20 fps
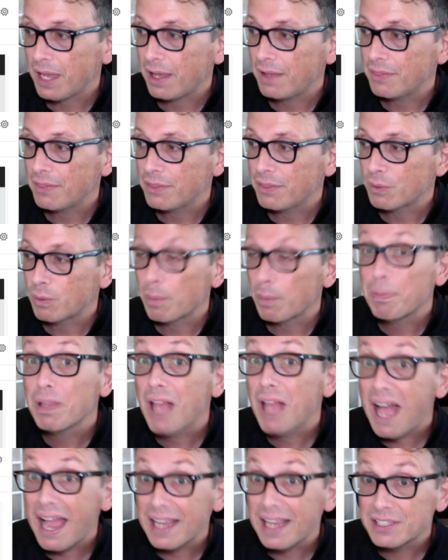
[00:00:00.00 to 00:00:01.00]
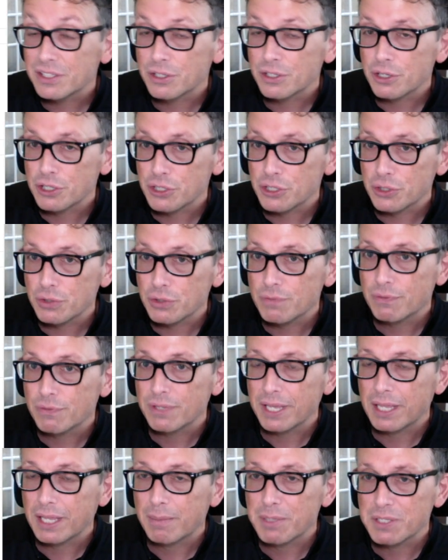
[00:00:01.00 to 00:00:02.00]
the replies that are due for the
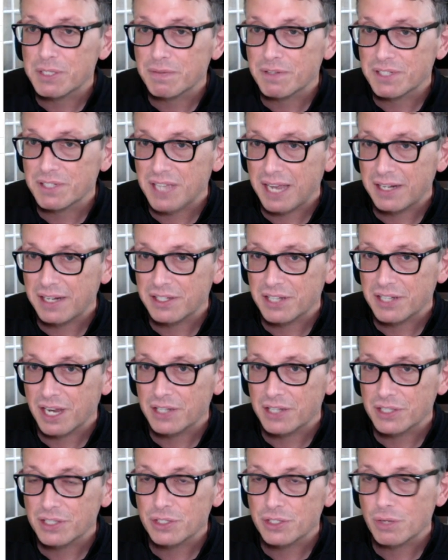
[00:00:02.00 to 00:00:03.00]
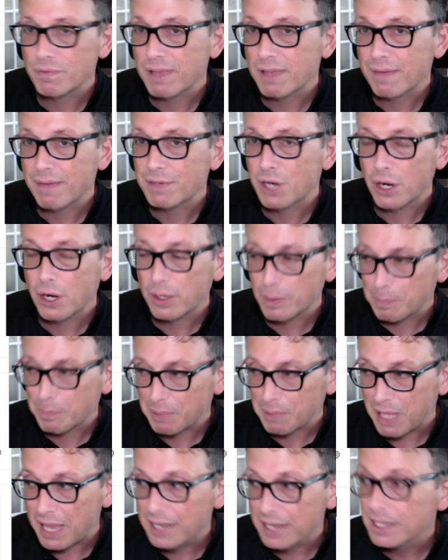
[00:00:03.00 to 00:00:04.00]
elements of design discussion. So if you haven't already
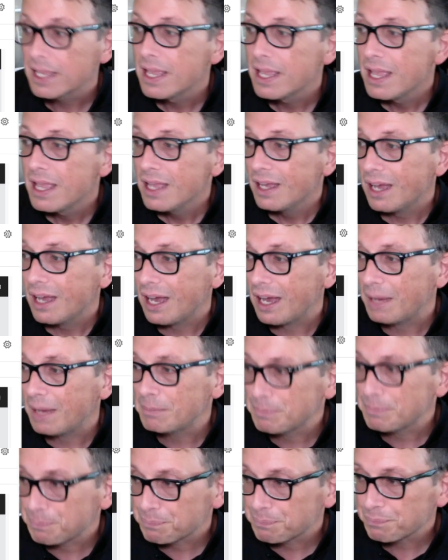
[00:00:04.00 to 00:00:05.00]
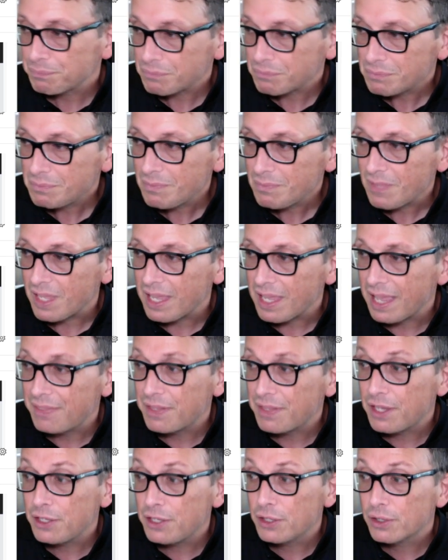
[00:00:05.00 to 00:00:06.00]
replied, and
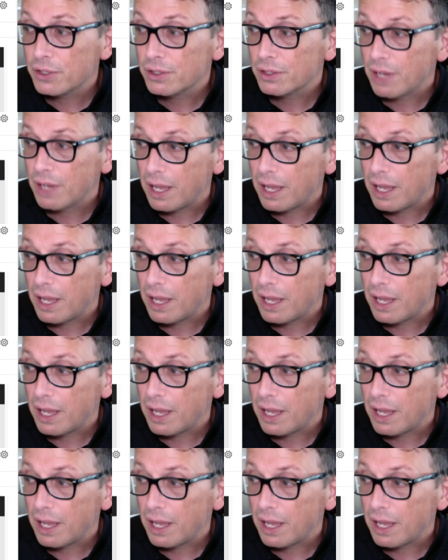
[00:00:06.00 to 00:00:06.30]
then your